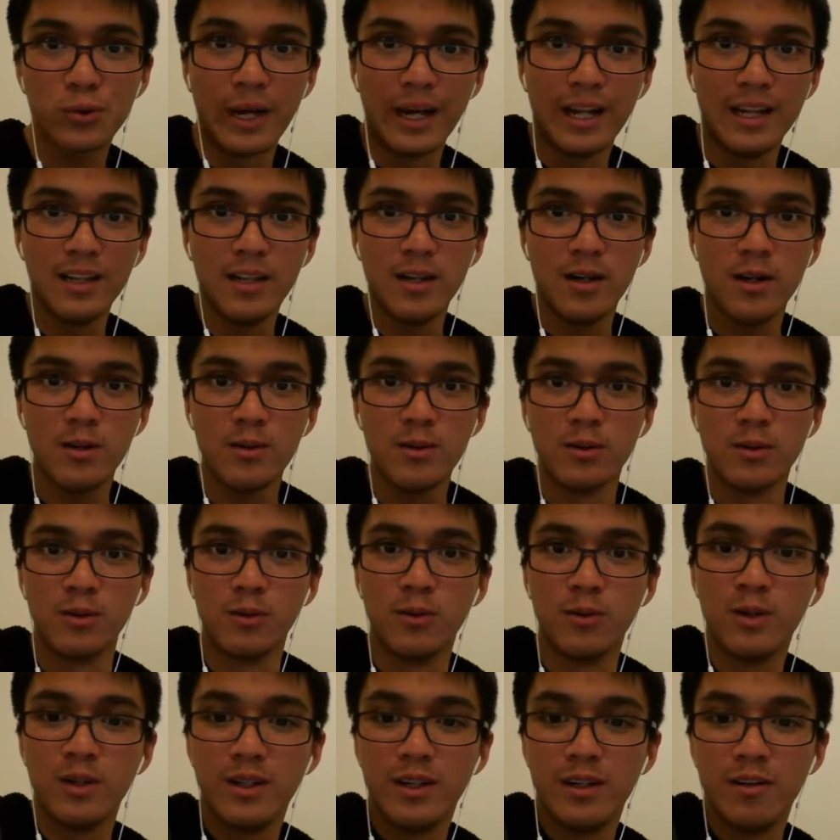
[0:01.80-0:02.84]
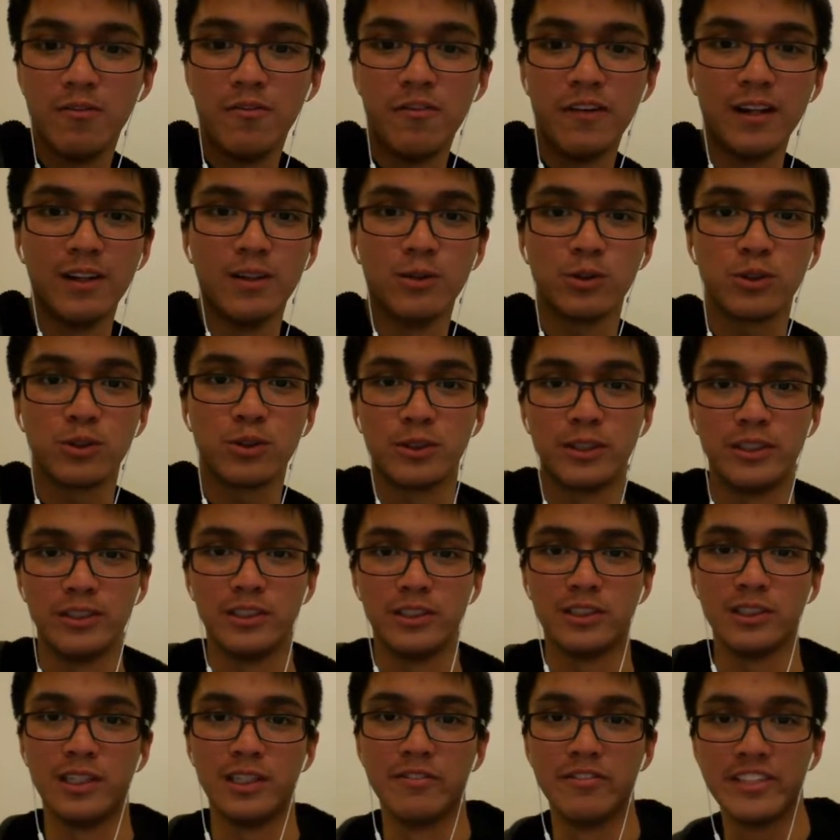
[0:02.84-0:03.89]
Hello, fellow
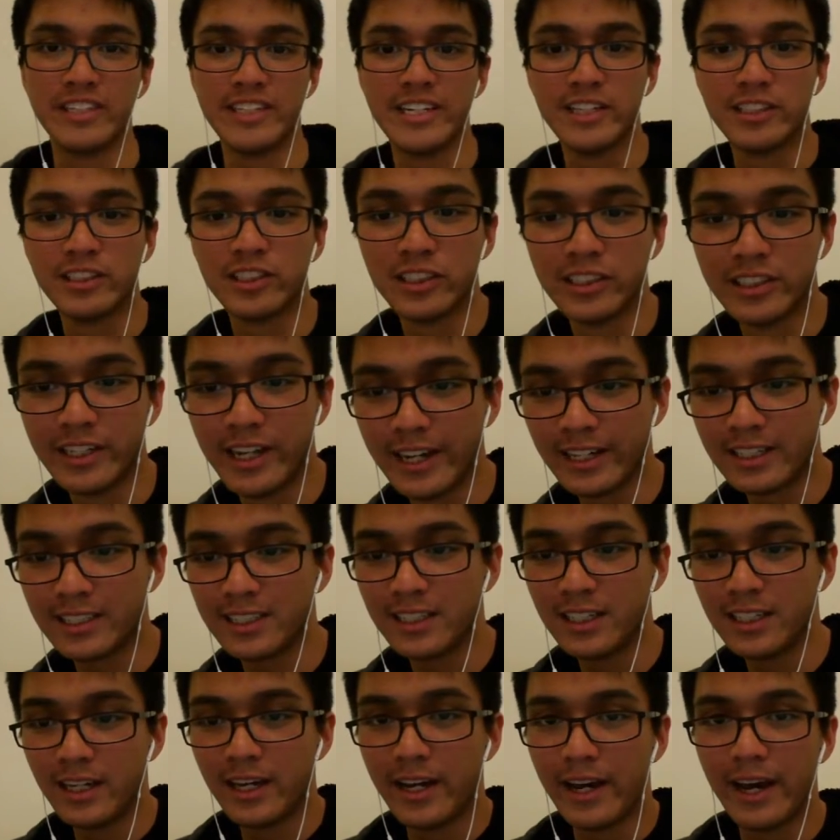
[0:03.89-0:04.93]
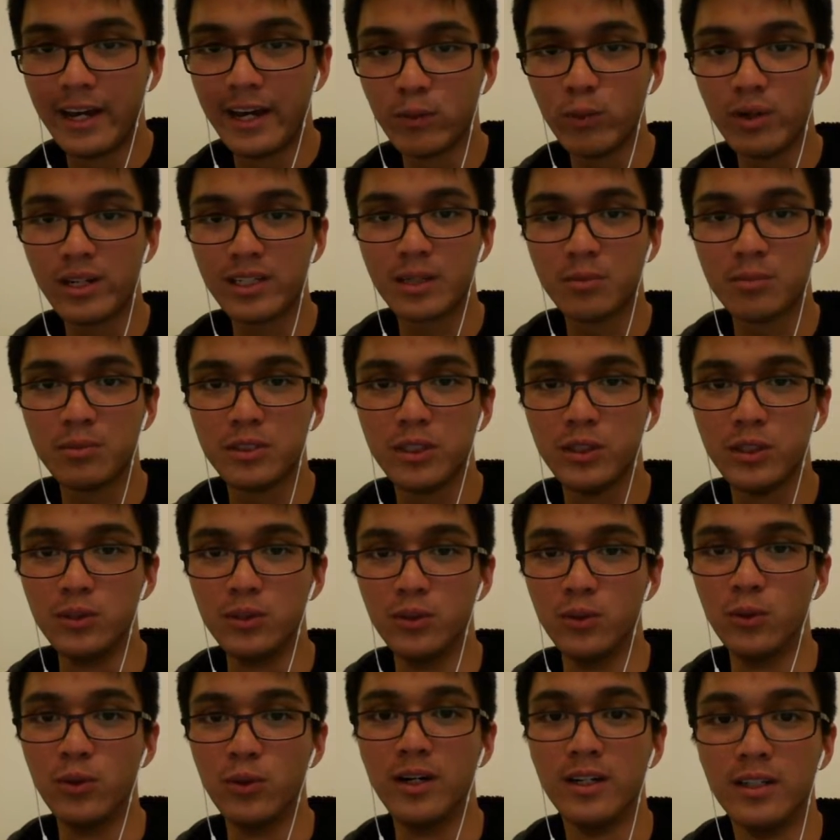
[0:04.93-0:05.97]
stranger of the internet, and welcome
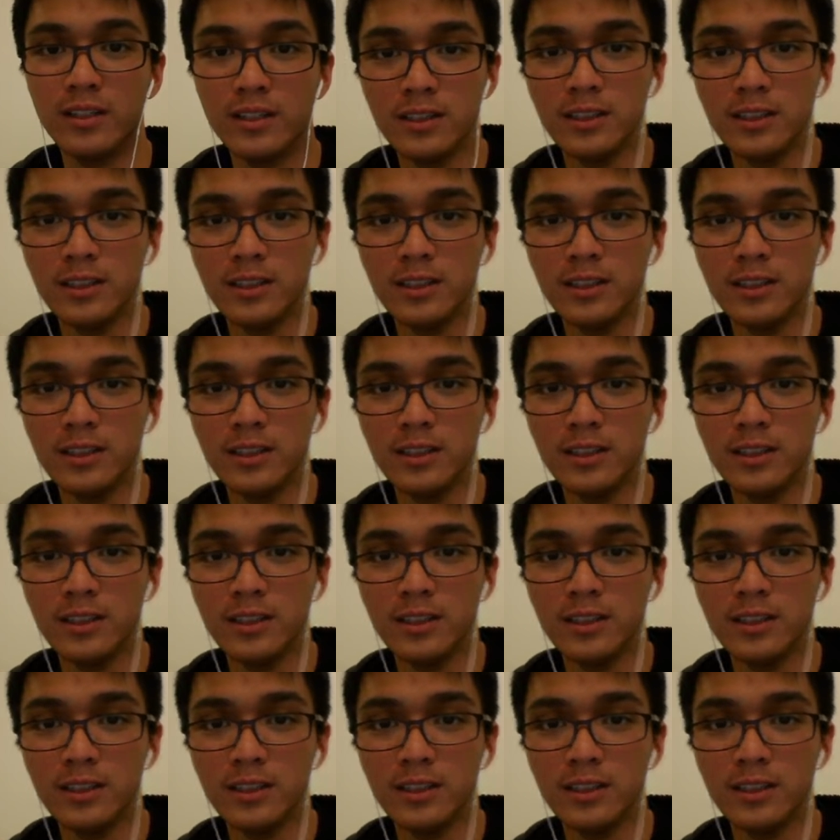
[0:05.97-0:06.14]
to